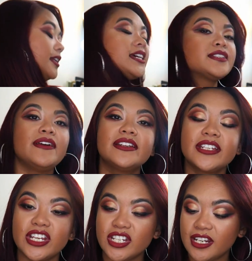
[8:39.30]
The next
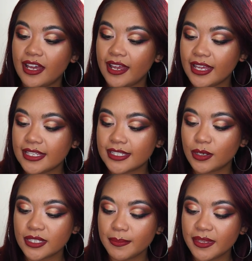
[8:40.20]
foundation is
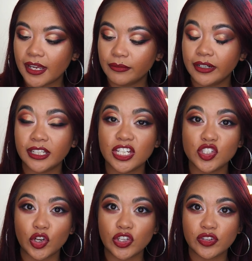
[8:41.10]
something I really
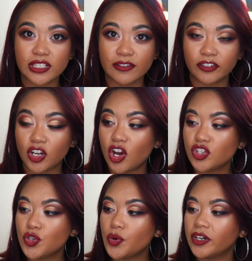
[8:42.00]
enjoy using for
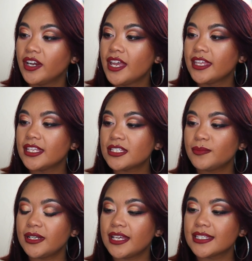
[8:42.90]
contour.
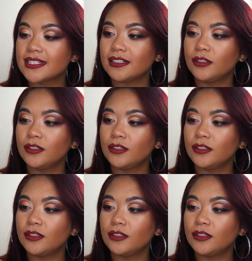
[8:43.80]
This one is the